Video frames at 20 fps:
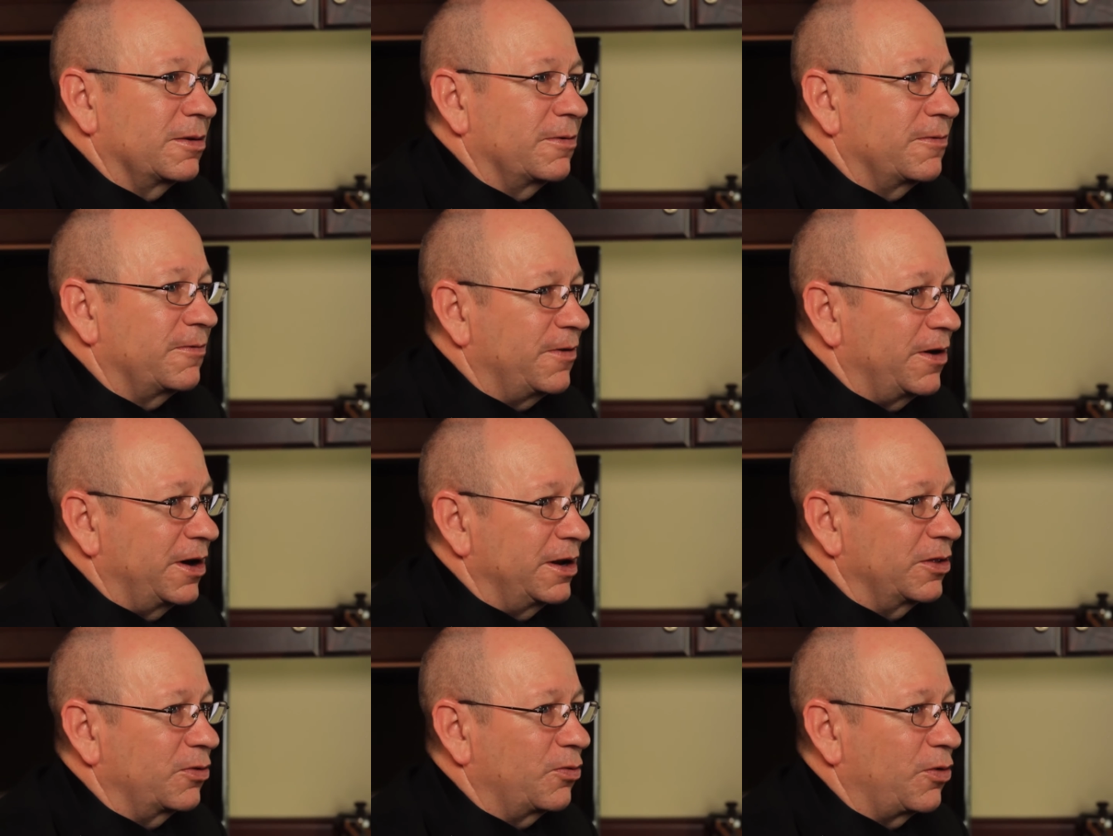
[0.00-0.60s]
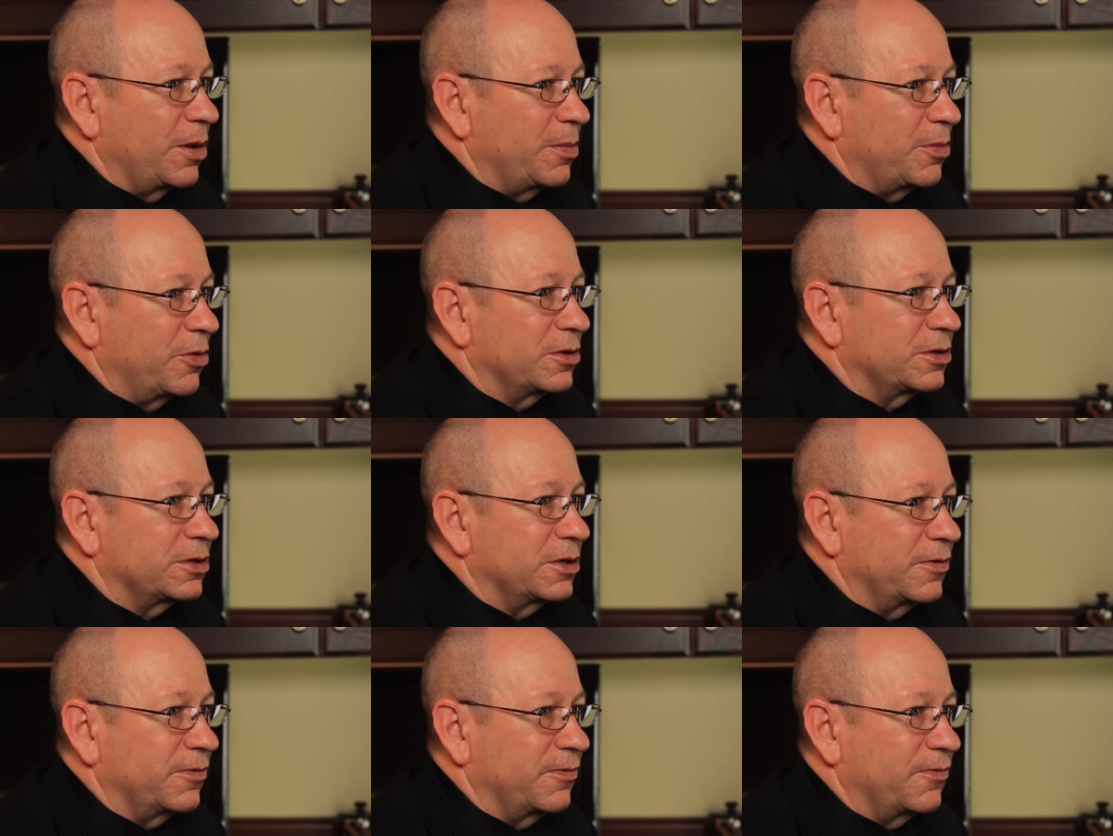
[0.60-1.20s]
finding the right
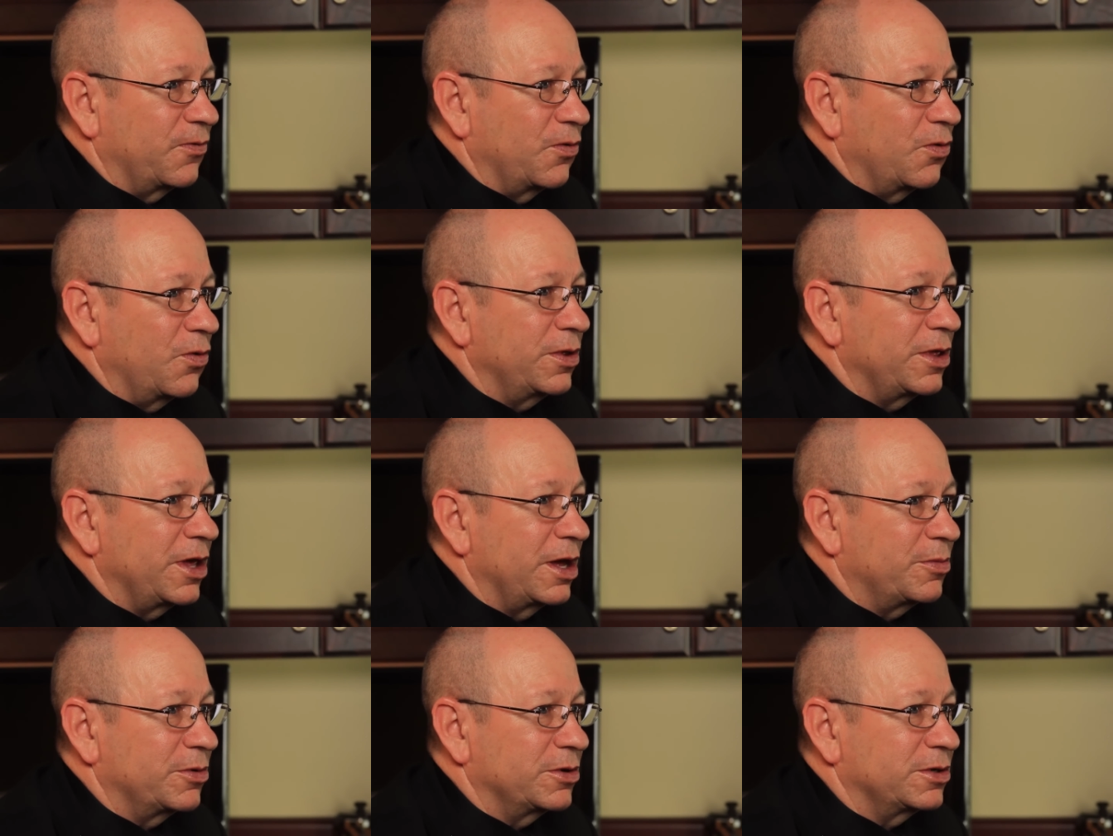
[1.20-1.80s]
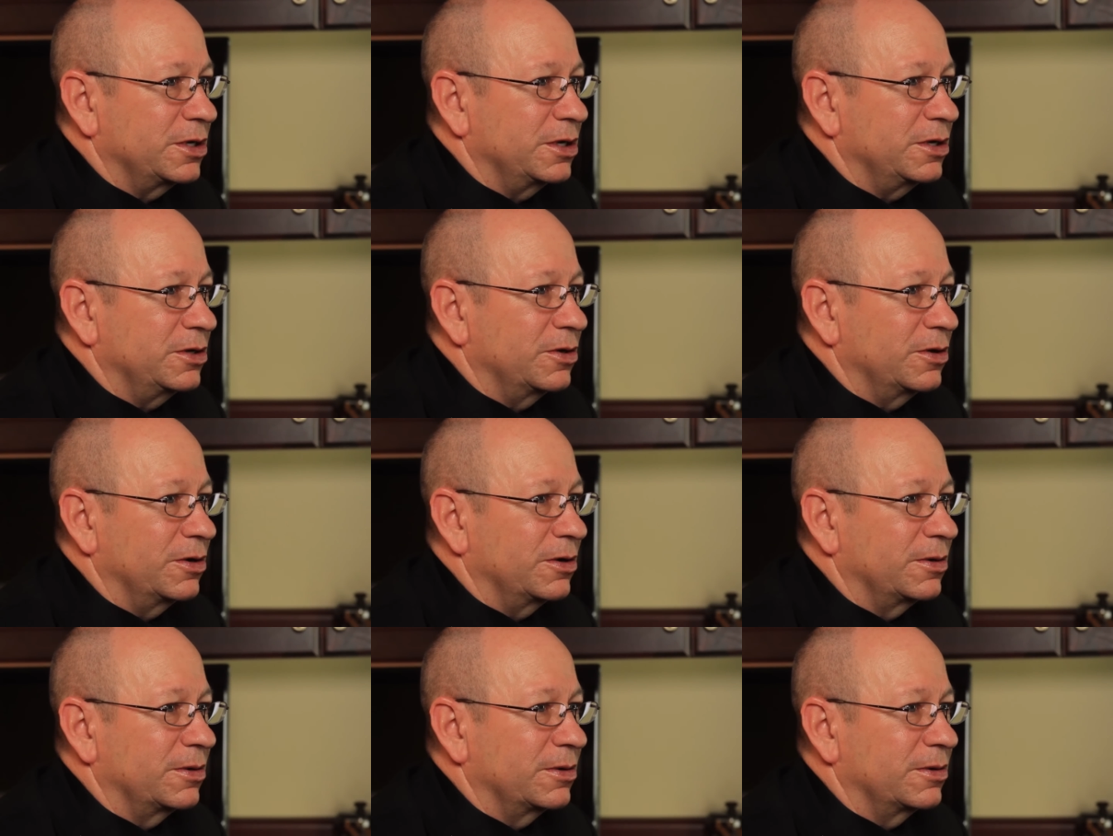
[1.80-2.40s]
person for that
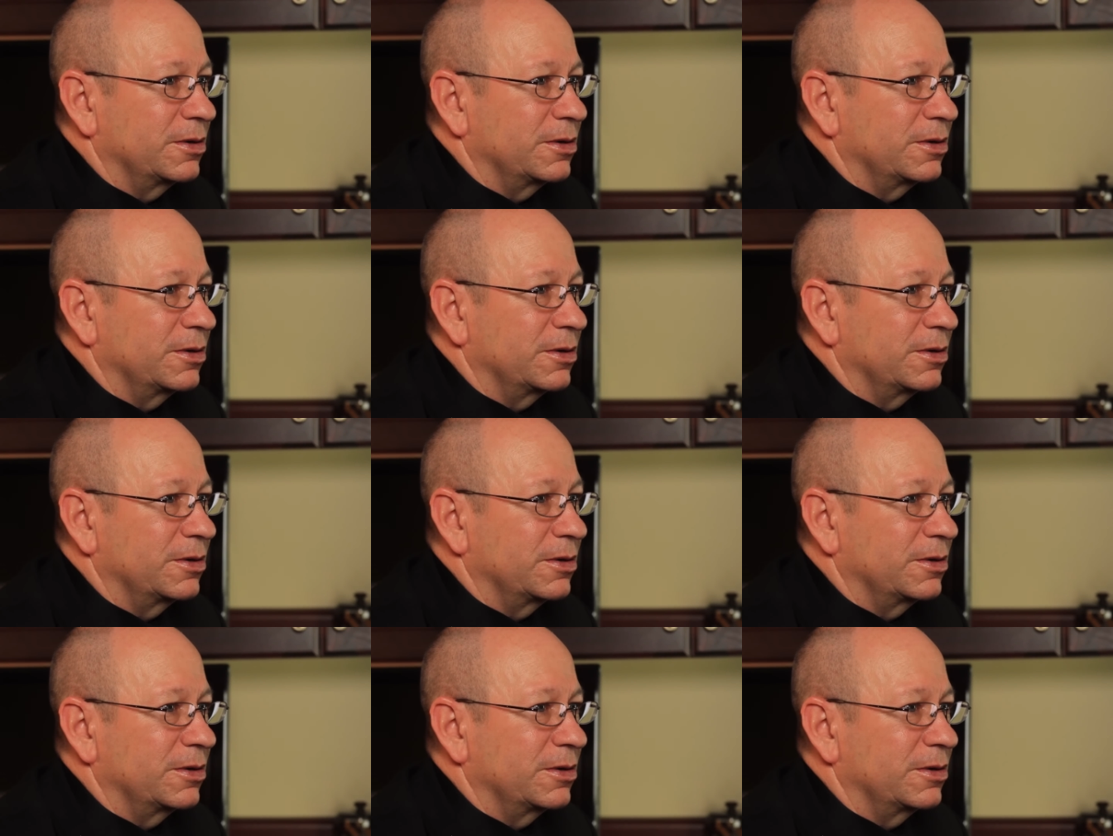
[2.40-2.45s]
procedure